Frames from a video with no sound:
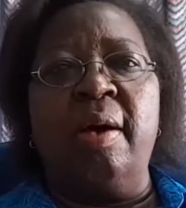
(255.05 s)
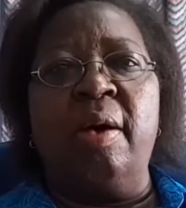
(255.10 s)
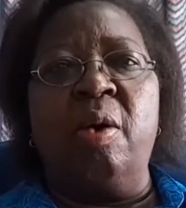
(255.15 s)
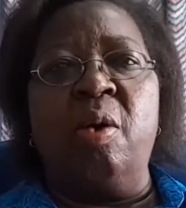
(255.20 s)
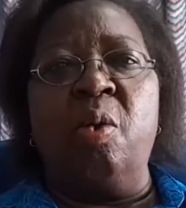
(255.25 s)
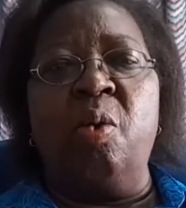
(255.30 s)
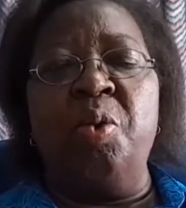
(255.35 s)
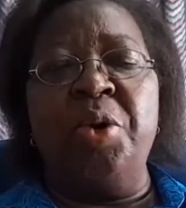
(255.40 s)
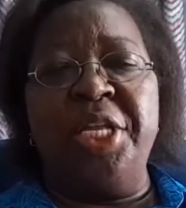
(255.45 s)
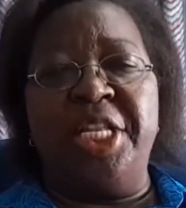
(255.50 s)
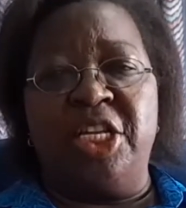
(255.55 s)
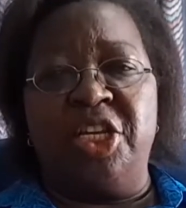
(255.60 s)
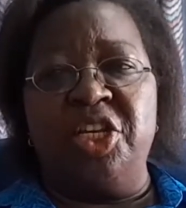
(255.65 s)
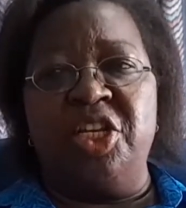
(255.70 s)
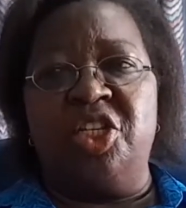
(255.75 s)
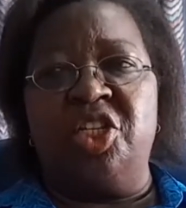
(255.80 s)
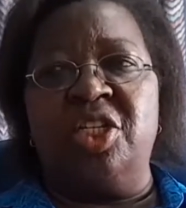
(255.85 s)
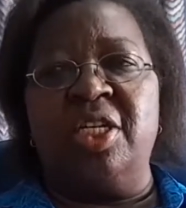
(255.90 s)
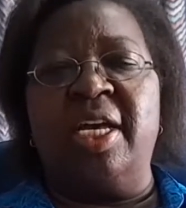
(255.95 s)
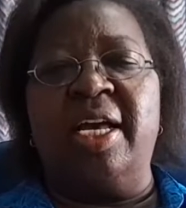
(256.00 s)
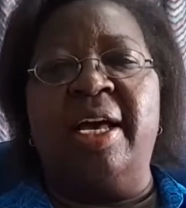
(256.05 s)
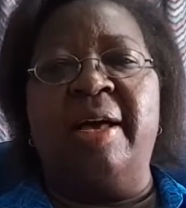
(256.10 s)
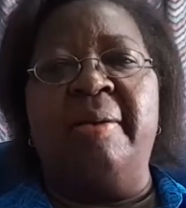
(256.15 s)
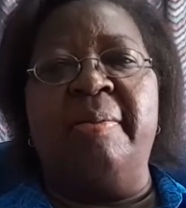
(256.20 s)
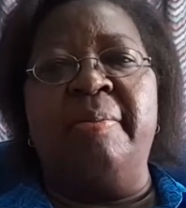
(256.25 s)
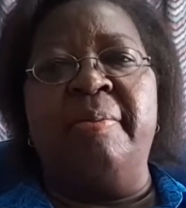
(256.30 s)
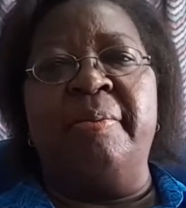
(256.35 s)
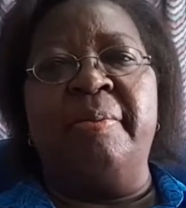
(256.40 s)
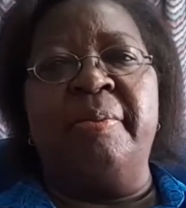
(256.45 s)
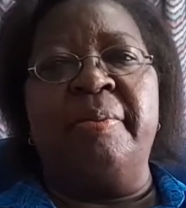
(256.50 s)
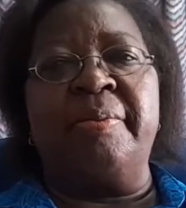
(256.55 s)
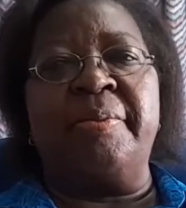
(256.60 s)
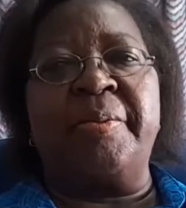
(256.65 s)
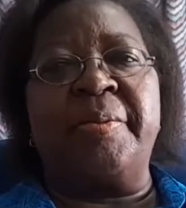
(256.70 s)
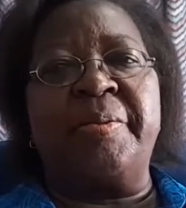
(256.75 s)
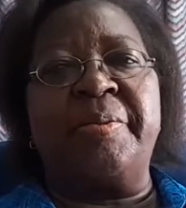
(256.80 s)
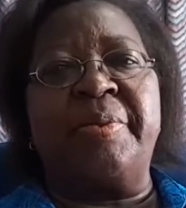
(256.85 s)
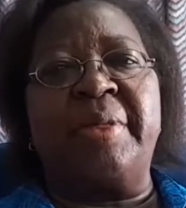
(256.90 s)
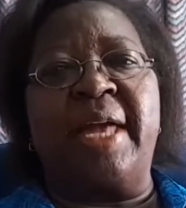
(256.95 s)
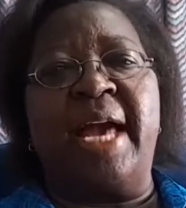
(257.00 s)
We teach,
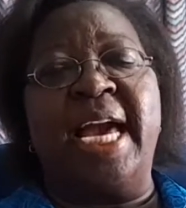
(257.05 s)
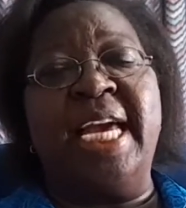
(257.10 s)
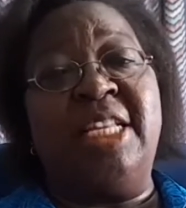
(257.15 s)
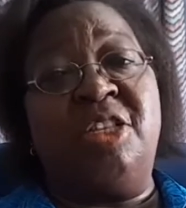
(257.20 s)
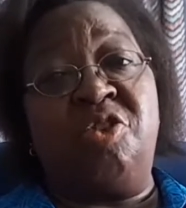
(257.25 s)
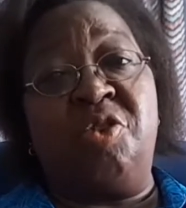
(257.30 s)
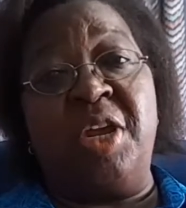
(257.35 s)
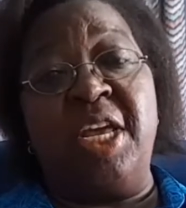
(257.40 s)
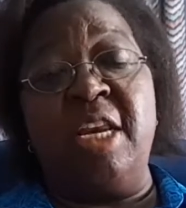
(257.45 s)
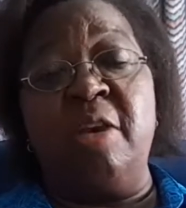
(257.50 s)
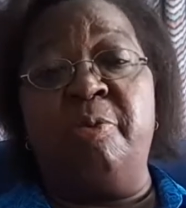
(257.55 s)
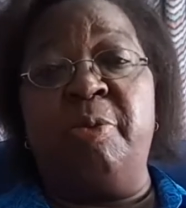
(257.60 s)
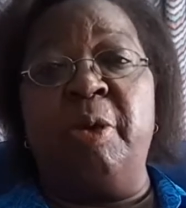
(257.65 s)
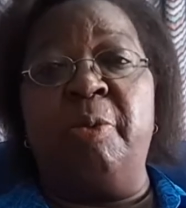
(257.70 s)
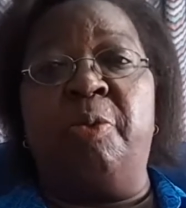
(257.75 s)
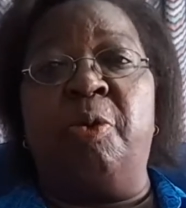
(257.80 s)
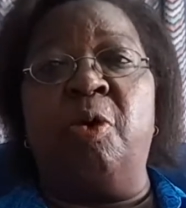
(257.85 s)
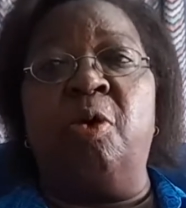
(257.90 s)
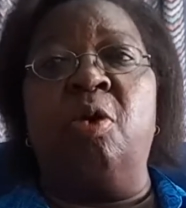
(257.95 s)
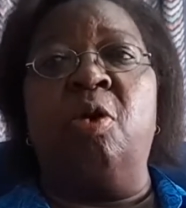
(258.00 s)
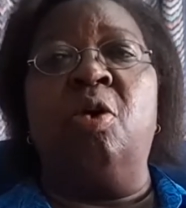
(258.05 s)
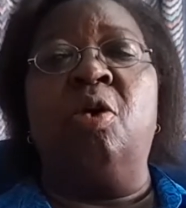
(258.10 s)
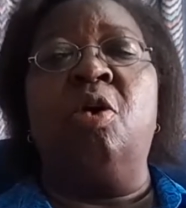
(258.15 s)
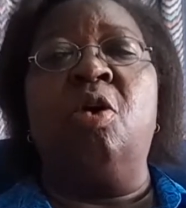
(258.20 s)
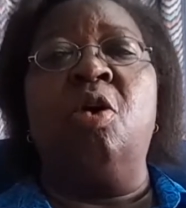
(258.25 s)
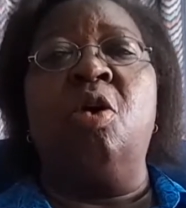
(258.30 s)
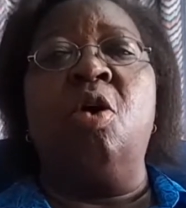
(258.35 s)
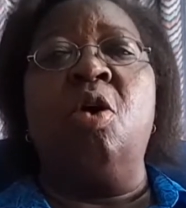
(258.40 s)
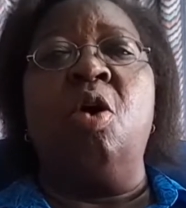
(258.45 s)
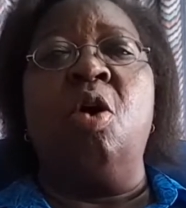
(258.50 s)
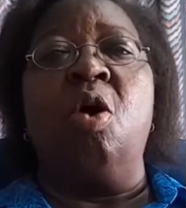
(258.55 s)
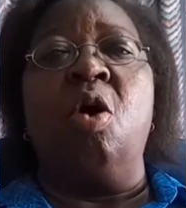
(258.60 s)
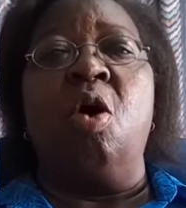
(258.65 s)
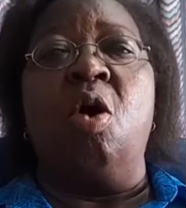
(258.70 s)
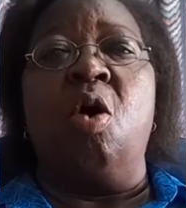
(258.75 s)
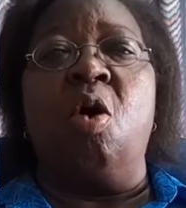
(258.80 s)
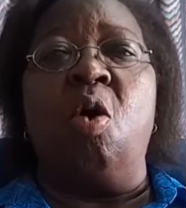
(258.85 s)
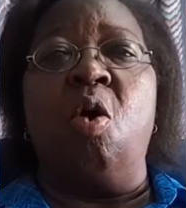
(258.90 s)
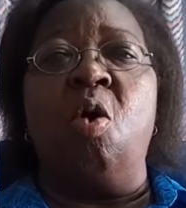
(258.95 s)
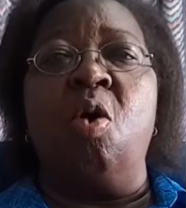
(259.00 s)
I train people
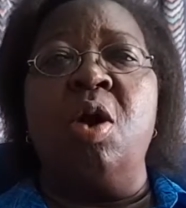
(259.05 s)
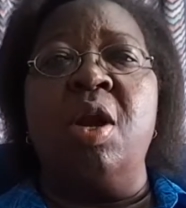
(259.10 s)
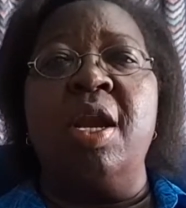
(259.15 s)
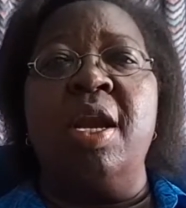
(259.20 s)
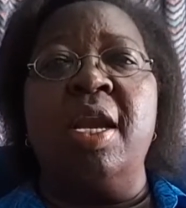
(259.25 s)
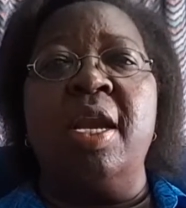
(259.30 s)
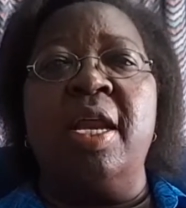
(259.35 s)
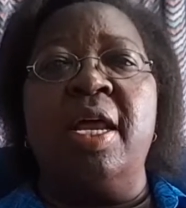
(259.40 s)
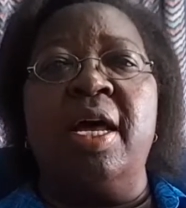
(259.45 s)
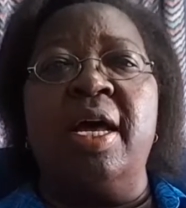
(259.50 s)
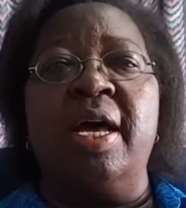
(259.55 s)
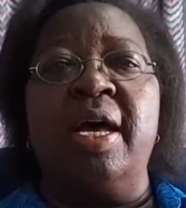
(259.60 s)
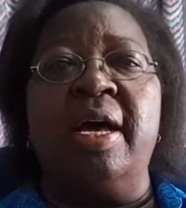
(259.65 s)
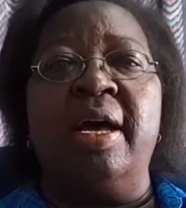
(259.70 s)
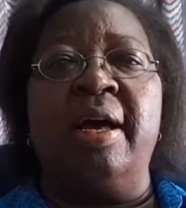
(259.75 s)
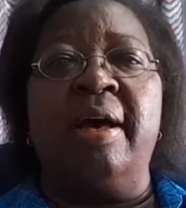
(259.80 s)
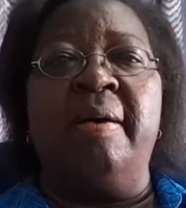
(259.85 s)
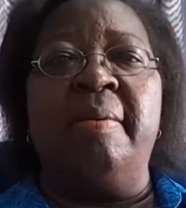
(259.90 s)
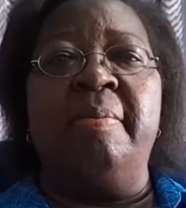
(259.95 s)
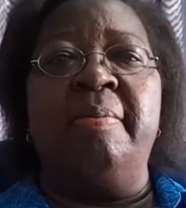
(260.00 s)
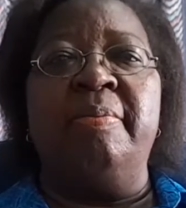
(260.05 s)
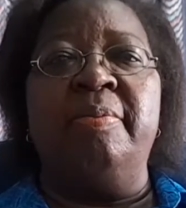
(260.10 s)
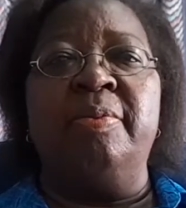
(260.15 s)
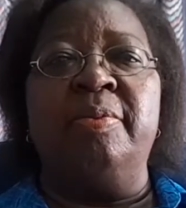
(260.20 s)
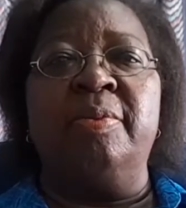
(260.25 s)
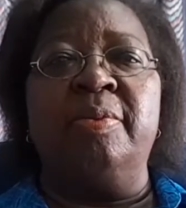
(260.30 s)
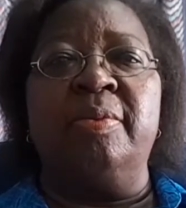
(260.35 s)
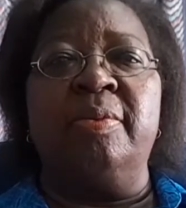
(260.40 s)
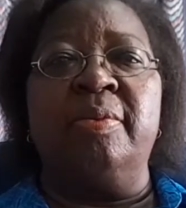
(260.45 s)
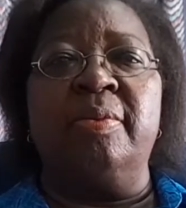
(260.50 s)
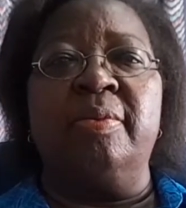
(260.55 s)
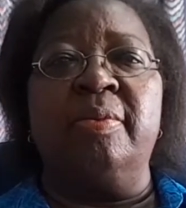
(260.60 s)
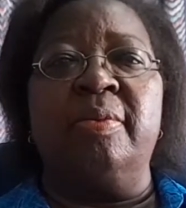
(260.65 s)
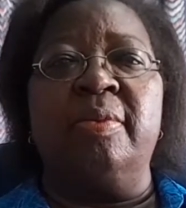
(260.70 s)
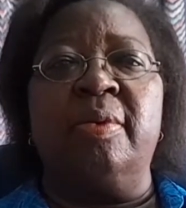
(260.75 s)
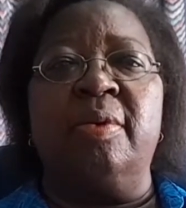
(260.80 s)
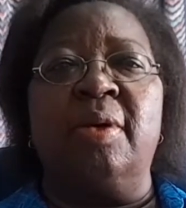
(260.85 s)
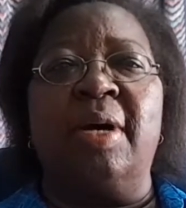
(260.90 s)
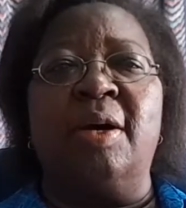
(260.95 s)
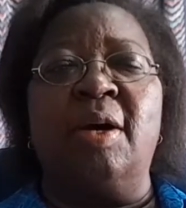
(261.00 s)
on
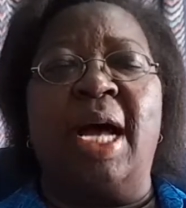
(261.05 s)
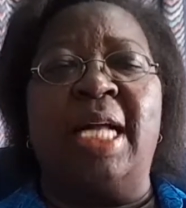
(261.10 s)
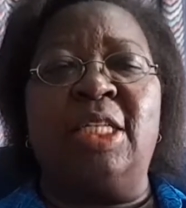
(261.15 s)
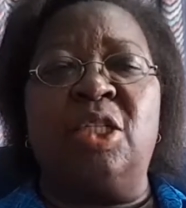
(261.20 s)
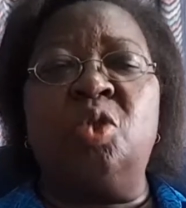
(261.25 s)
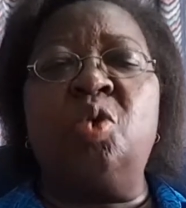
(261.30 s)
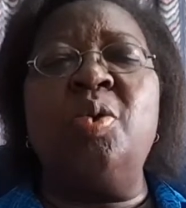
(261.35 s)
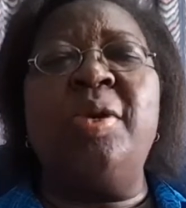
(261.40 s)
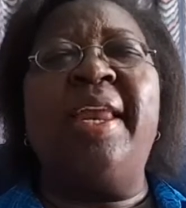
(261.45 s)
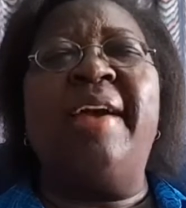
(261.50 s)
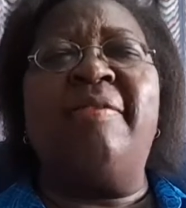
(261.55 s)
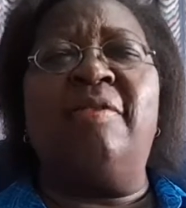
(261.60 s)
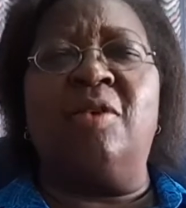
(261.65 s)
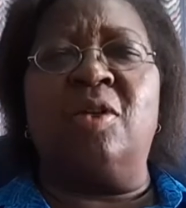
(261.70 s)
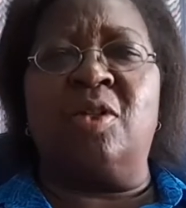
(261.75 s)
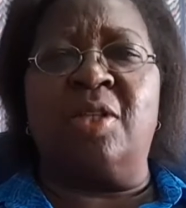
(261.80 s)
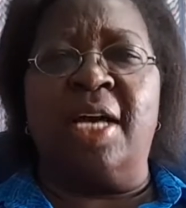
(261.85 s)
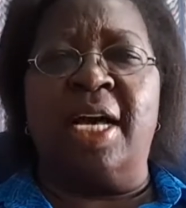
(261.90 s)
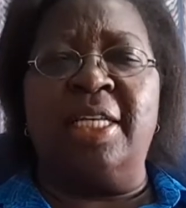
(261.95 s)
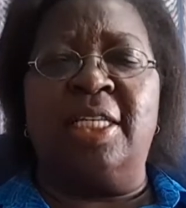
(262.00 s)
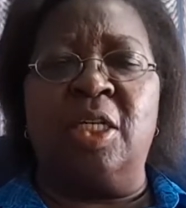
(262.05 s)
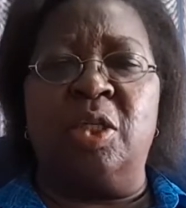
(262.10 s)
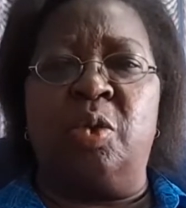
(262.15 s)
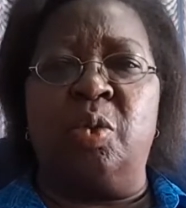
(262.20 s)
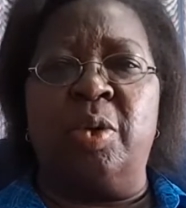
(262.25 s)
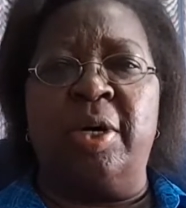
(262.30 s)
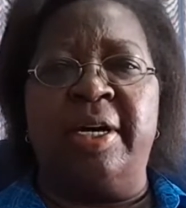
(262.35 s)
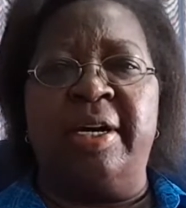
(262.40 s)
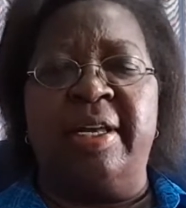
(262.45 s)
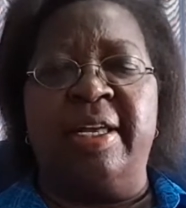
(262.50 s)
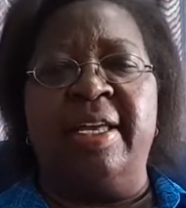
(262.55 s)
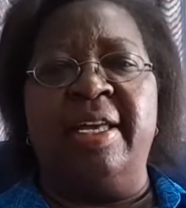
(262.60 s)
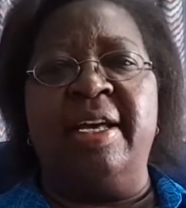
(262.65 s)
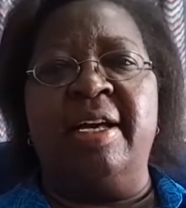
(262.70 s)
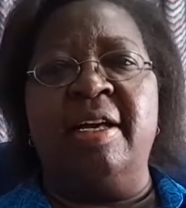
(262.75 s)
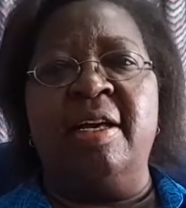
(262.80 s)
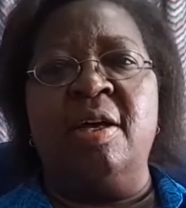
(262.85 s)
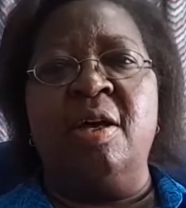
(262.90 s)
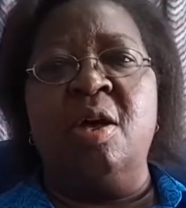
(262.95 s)
at 2 levels, as it were. Yeah.